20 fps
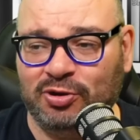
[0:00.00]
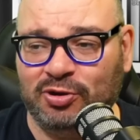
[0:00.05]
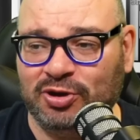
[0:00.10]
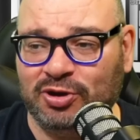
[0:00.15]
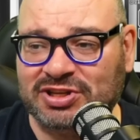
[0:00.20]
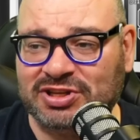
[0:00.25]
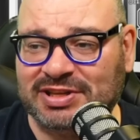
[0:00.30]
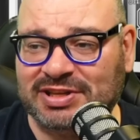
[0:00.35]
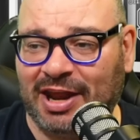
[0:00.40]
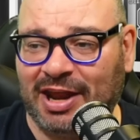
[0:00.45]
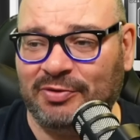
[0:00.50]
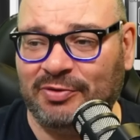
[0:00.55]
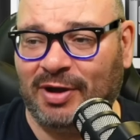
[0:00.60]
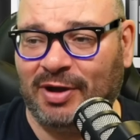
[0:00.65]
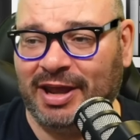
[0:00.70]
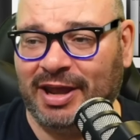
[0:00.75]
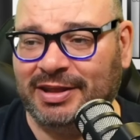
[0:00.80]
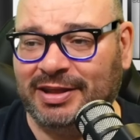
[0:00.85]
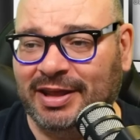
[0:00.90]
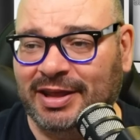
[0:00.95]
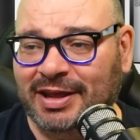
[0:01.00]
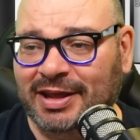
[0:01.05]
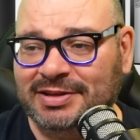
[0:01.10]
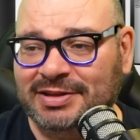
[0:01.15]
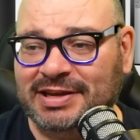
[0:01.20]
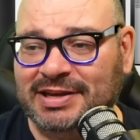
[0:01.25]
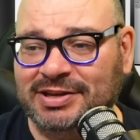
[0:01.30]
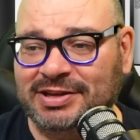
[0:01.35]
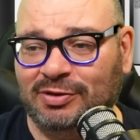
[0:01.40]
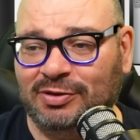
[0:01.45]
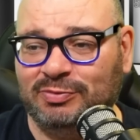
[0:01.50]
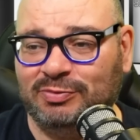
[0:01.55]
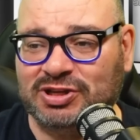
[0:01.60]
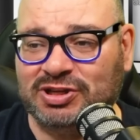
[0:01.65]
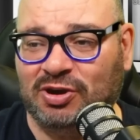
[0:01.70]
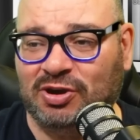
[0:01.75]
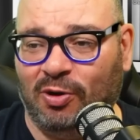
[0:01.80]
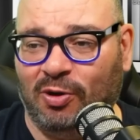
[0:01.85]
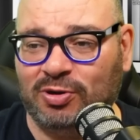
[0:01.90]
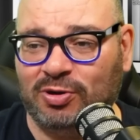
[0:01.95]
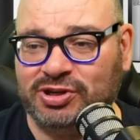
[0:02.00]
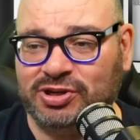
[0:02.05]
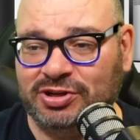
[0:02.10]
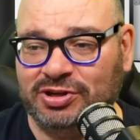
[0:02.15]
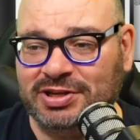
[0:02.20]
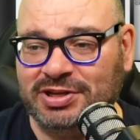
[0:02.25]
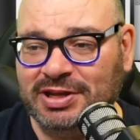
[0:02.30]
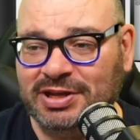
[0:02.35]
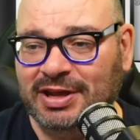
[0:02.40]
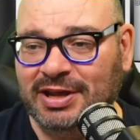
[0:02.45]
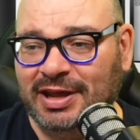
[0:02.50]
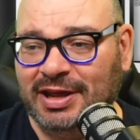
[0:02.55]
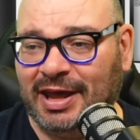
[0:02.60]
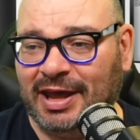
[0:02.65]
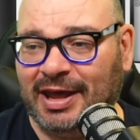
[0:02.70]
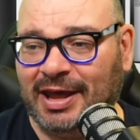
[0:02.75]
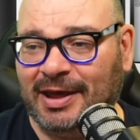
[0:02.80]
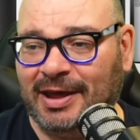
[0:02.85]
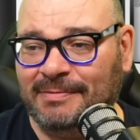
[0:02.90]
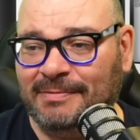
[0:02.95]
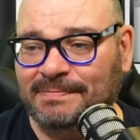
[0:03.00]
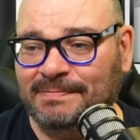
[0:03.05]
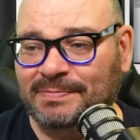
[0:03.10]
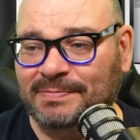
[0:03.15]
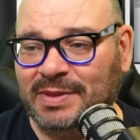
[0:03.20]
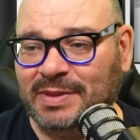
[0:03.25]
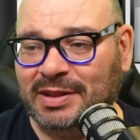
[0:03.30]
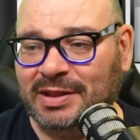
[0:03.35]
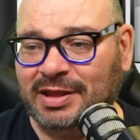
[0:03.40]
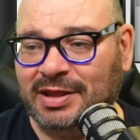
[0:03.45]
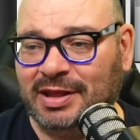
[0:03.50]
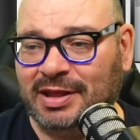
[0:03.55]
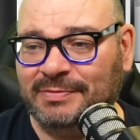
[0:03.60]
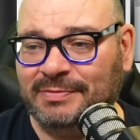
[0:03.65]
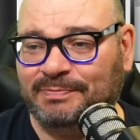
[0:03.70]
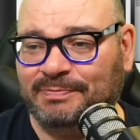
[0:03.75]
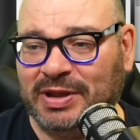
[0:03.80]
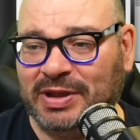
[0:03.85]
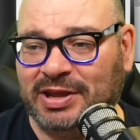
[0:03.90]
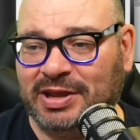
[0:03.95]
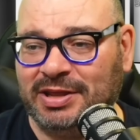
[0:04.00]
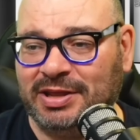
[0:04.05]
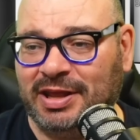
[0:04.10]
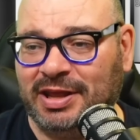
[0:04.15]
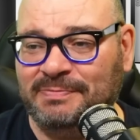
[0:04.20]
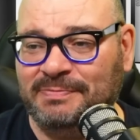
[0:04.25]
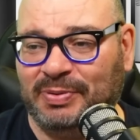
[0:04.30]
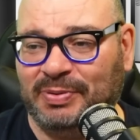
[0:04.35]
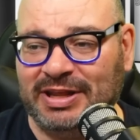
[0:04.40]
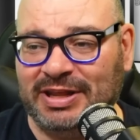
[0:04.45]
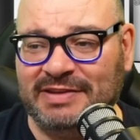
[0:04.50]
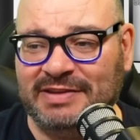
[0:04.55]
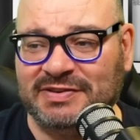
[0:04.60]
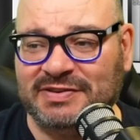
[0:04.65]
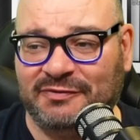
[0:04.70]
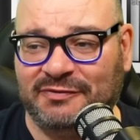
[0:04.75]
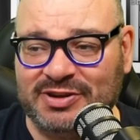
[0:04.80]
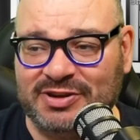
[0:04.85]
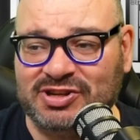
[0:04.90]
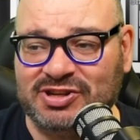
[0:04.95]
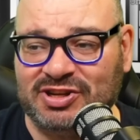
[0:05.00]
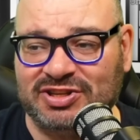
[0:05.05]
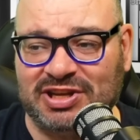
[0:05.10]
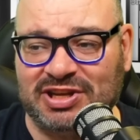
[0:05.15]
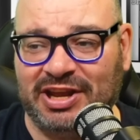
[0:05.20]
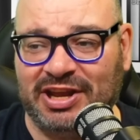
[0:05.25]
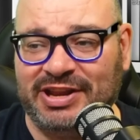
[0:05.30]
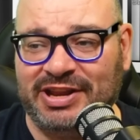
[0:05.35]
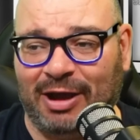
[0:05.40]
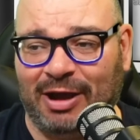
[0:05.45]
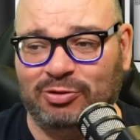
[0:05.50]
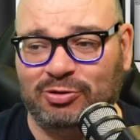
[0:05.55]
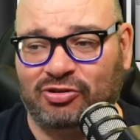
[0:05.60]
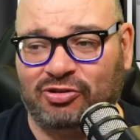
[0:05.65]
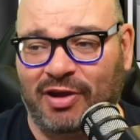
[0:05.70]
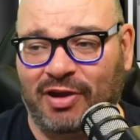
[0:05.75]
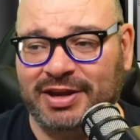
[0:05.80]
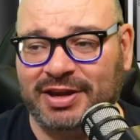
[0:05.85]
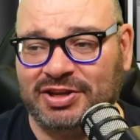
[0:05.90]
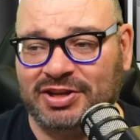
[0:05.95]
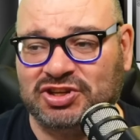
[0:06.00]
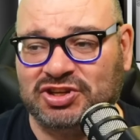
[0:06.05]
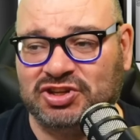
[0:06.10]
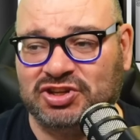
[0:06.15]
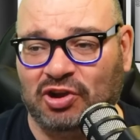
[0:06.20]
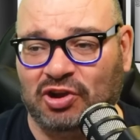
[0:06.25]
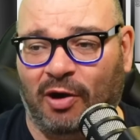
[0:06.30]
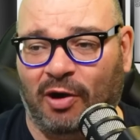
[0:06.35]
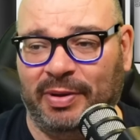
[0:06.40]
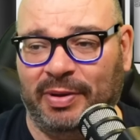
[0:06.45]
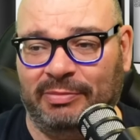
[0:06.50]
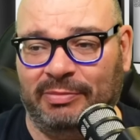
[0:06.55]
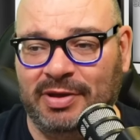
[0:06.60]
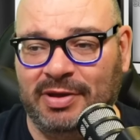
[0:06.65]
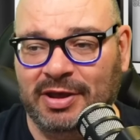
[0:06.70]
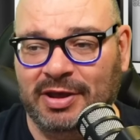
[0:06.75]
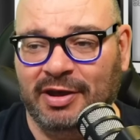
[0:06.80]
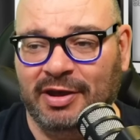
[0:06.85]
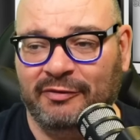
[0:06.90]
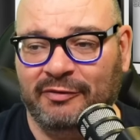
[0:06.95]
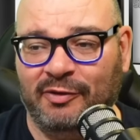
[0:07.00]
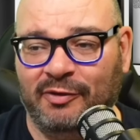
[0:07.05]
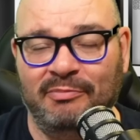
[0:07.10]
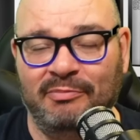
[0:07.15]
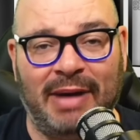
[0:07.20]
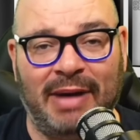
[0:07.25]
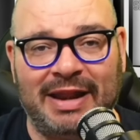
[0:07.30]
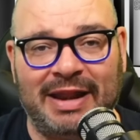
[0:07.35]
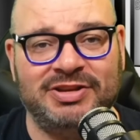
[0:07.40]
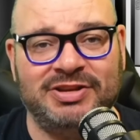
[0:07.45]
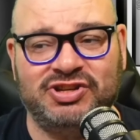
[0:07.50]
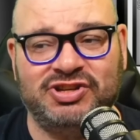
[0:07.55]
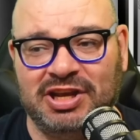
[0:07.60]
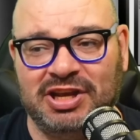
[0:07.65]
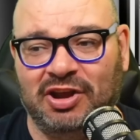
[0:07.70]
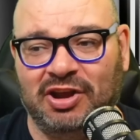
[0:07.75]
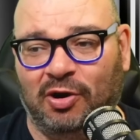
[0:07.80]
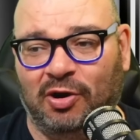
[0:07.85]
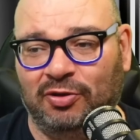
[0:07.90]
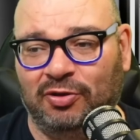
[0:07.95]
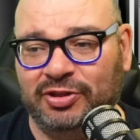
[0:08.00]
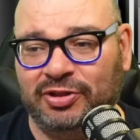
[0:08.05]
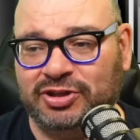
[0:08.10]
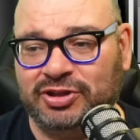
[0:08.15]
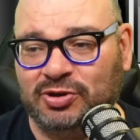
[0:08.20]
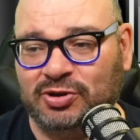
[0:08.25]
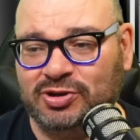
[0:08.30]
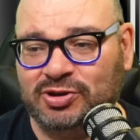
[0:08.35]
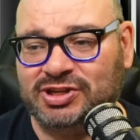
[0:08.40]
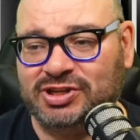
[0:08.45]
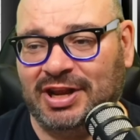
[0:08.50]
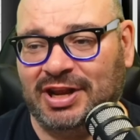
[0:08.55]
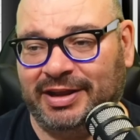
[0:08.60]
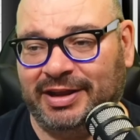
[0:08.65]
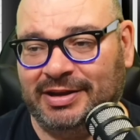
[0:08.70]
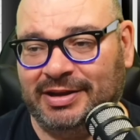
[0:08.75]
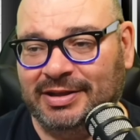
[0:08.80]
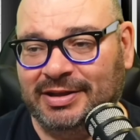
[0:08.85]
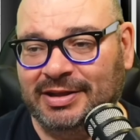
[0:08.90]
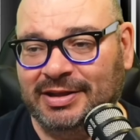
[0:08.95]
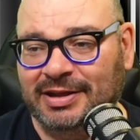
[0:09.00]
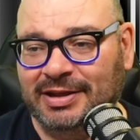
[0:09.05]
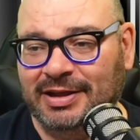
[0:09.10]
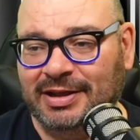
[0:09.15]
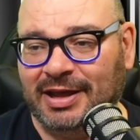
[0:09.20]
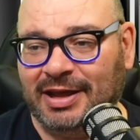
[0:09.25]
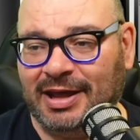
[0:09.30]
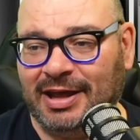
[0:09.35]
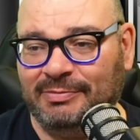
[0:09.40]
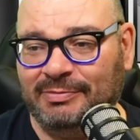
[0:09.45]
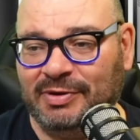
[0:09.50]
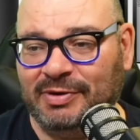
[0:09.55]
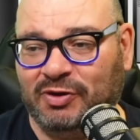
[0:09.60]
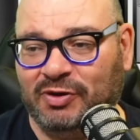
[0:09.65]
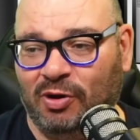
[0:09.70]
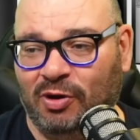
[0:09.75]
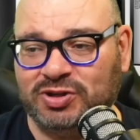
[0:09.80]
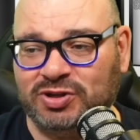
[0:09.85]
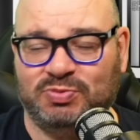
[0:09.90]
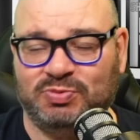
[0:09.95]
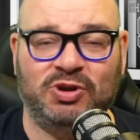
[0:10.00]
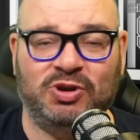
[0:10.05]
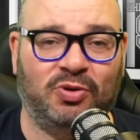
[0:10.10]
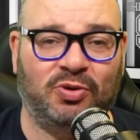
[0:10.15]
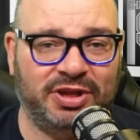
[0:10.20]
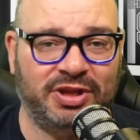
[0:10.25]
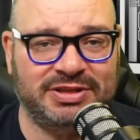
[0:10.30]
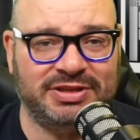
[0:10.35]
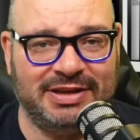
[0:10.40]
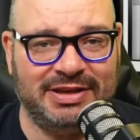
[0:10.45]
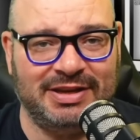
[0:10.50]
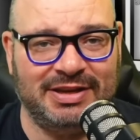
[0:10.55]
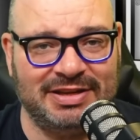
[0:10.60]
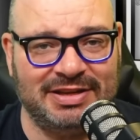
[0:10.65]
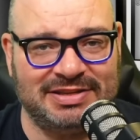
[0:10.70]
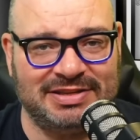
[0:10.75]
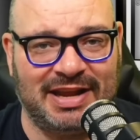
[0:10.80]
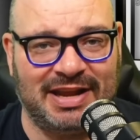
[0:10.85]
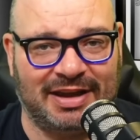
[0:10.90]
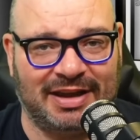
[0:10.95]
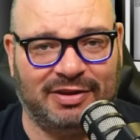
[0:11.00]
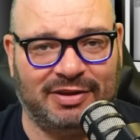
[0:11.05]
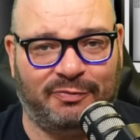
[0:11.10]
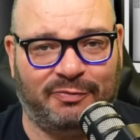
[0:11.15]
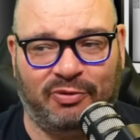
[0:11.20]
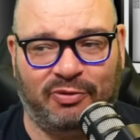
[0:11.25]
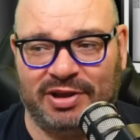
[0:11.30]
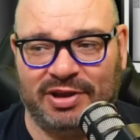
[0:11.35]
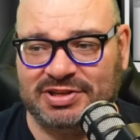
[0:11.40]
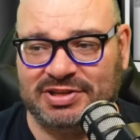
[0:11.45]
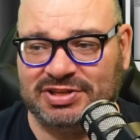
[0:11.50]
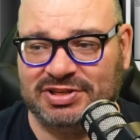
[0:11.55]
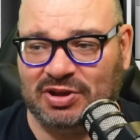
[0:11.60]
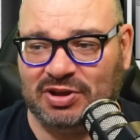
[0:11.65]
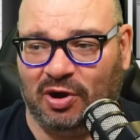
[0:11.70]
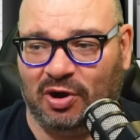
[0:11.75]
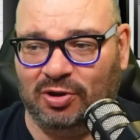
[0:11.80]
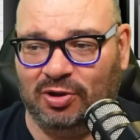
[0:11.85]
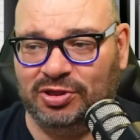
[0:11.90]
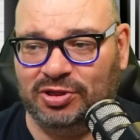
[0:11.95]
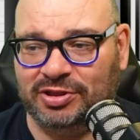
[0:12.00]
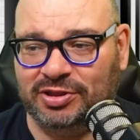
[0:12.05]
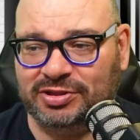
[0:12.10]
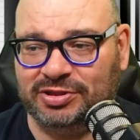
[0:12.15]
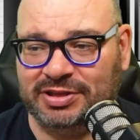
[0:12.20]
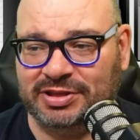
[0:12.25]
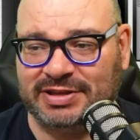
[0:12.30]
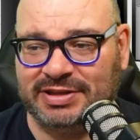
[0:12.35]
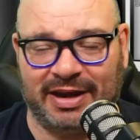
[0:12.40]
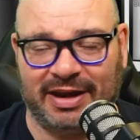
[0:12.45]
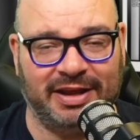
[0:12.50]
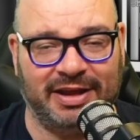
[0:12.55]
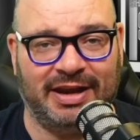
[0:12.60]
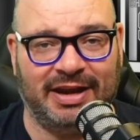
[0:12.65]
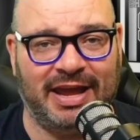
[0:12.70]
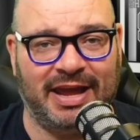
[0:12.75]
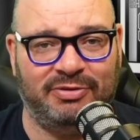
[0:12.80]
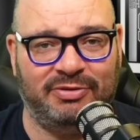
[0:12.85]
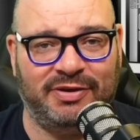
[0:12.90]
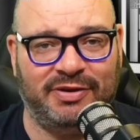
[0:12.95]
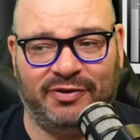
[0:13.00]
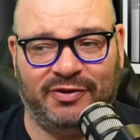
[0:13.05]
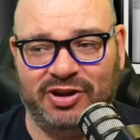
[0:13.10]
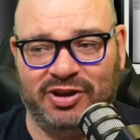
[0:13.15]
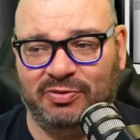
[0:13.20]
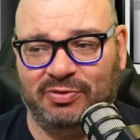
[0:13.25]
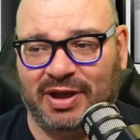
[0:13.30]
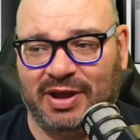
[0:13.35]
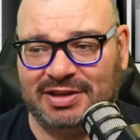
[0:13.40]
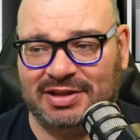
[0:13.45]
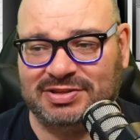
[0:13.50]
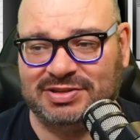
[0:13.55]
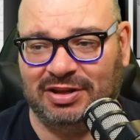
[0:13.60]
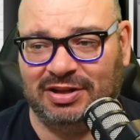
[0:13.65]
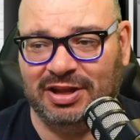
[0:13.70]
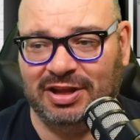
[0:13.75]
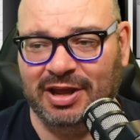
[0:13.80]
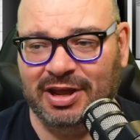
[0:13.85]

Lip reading: understand why Tindall was cautioned, and believes officials are now trying to stop him from managing on the touchline. Of course, we know that Tindall is an active presence on the technical area for Newcastle,